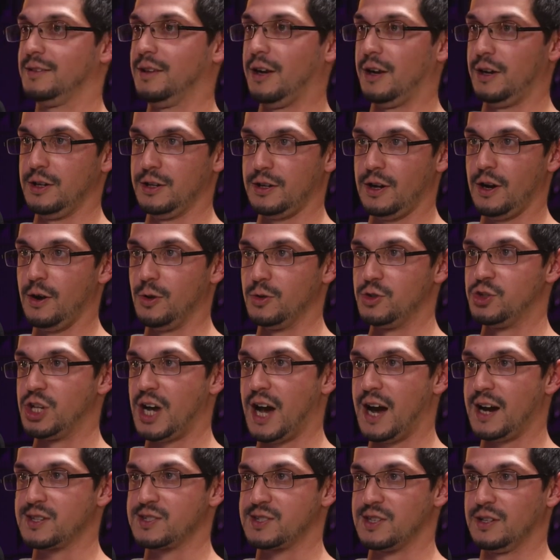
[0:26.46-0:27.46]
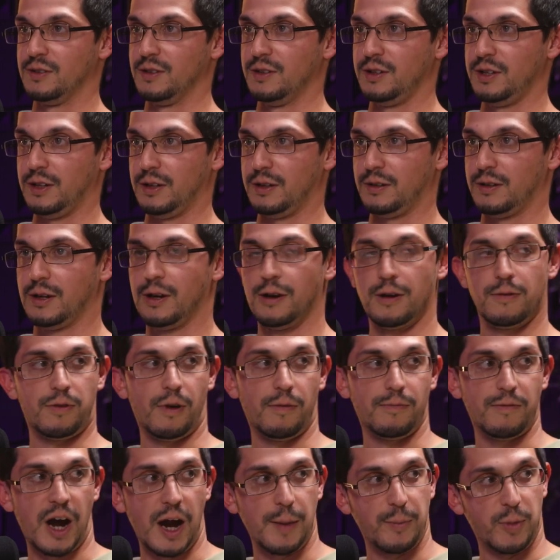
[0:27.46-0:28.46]
There you go, Jackson Lee
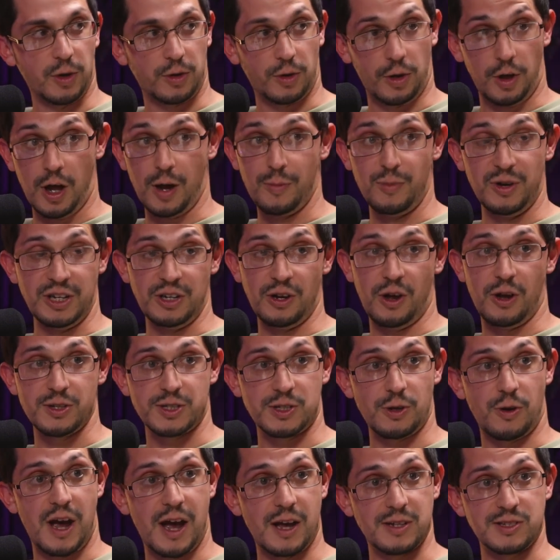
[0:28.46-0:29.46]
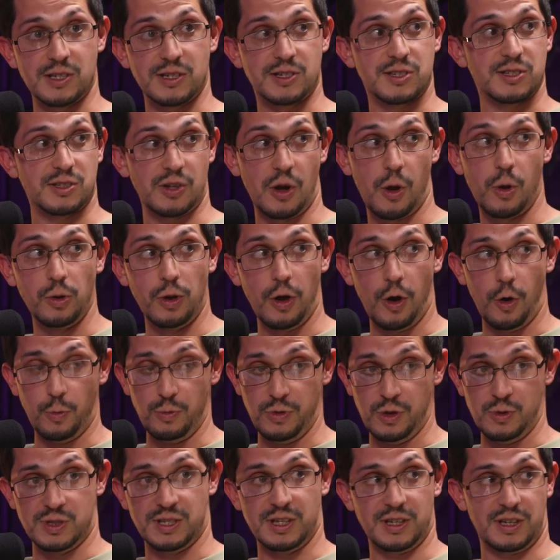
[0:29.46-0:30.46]
from Viper Club, and he also has his solo
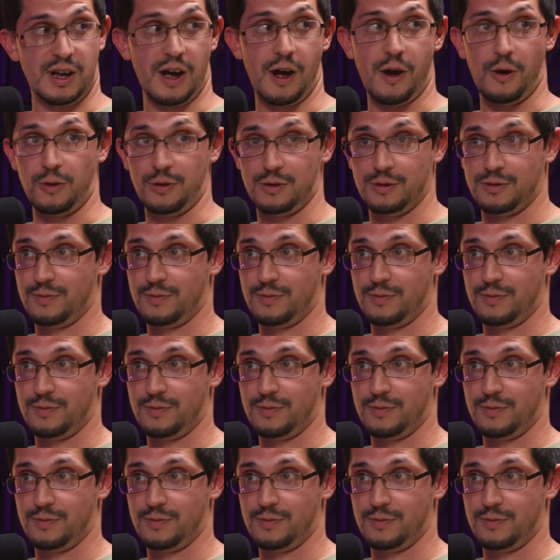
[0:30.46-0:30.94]
music out.